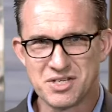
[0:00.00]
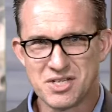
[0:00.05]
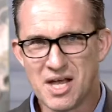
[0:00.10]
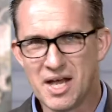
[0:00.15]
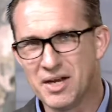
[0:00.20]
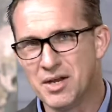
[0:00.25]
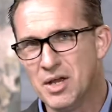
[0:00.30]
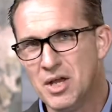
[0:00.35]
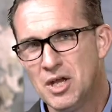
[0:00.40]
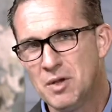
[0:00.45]

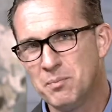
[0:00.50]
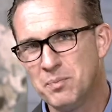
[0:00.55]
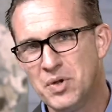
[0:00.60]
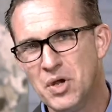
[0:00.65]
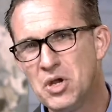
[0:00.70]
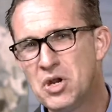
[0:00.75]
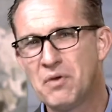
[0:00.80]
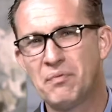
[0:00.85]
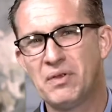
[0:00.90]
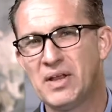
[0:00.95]
that
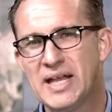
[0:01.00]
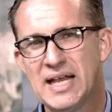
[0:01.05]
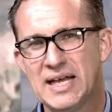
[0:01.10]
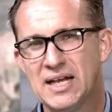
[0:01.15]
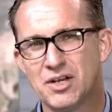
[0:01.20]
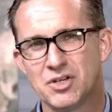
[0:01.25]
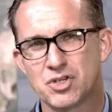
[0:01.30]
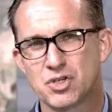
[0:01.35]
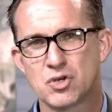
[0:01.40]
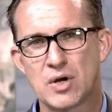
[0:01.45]
beautifully
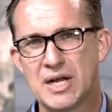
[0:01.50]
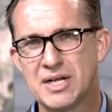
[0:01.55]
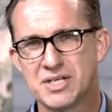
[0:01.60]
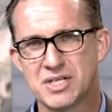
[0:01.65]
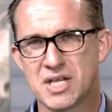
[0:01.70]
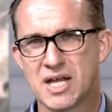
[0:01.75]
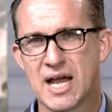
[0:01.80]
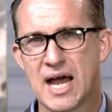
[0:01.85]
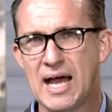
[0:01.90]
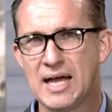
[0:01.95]
illustrates
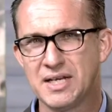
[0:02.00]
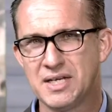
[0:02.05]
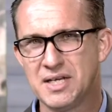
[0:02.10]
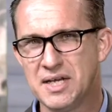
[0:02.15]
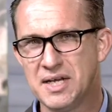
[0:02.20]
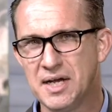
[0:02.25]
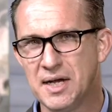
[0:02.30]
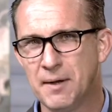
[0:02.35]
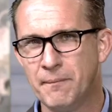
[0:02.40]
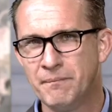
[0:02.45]
the
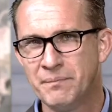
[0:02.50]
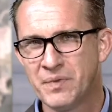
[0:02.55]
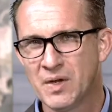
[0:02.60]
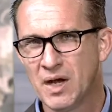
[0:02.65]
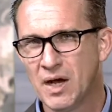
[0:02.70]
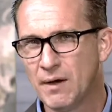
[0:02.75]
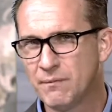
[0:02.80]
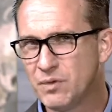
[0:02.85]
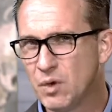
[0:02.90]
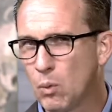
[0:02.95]
idea
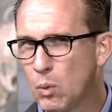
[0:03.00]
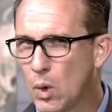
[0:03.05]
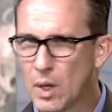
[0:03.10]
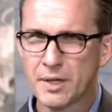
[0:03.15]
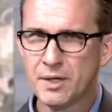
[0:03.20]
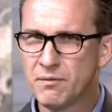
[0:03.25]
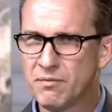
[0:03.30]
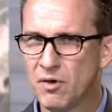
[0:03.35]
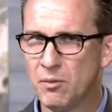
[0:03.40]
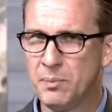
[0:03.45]
of the
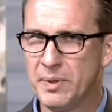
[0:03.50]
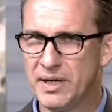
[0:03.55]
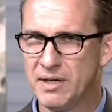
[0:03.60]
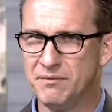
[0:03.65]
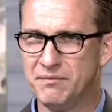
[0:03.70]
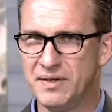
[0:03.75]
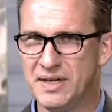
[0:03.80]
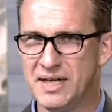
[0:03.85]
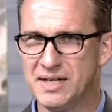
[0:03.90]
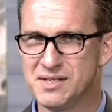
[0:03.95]
wonderful
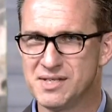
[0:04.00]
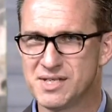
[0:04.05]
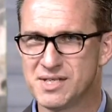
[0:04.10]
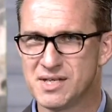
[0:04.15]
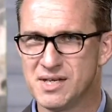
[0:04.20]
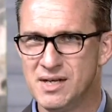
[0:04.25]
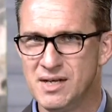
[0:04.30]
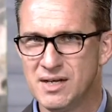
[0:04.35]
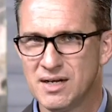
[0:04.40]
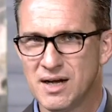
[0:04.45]

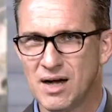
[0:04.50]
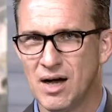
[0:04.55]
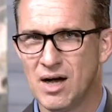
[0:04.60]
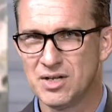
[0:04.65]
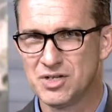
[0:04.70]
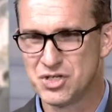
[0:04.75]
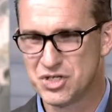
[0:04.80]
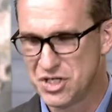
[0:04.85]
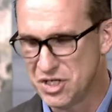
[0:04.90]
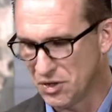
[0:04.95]
benefits
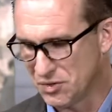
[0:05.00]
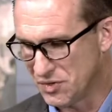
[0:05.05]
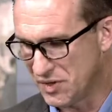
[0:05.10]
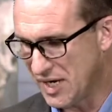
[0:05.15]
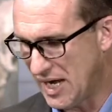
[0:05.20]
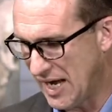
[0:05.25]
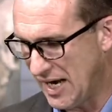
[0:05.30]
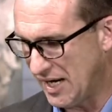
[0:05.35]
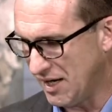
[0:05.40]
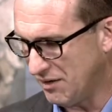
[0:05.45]
God's children
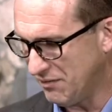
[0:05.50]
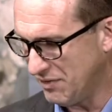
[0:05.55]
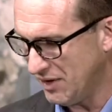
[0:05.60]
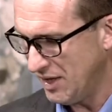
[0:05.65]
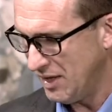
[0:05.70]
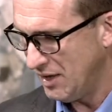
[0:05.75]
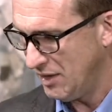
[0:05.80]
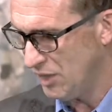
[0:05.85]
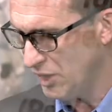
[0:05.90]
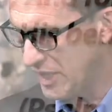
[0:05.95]
have.
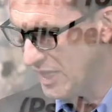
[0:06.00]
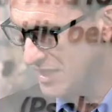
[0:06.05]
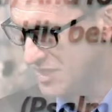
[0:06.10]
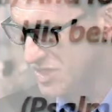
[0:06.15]
Look at